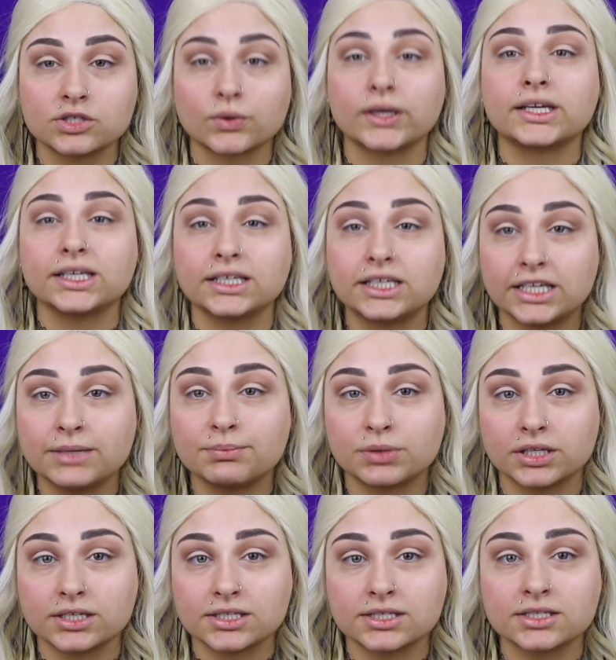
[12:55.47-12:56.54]
so I can keep
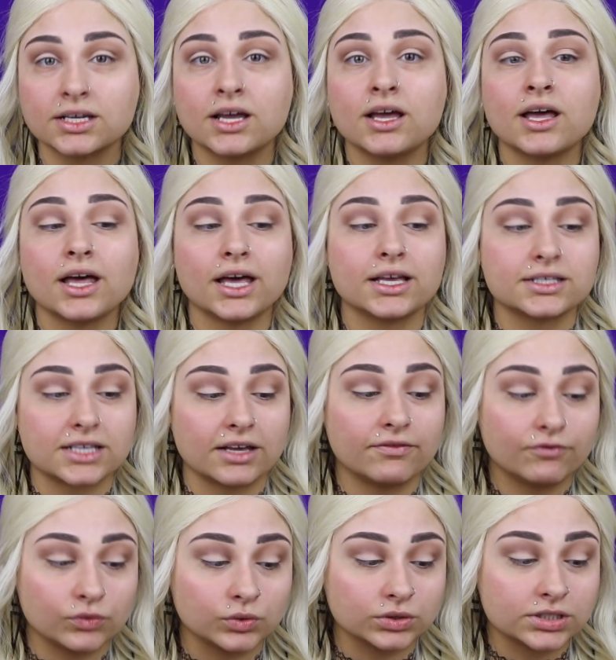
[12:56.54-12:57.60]
this as a
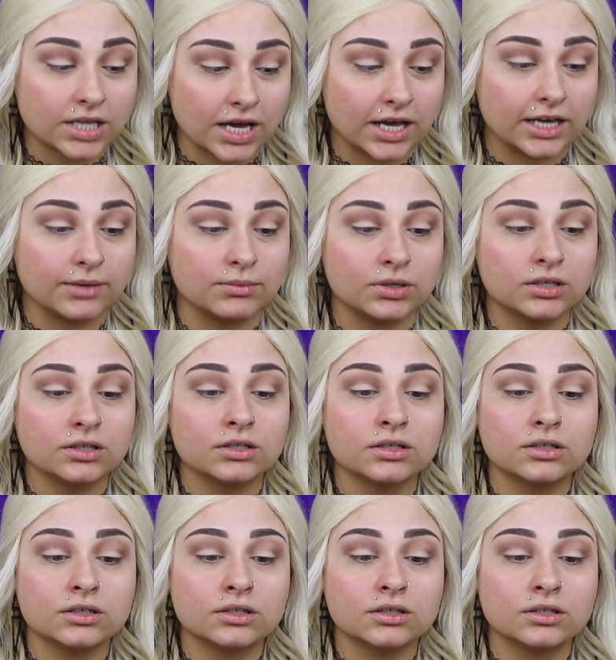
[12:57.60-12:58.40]
full-time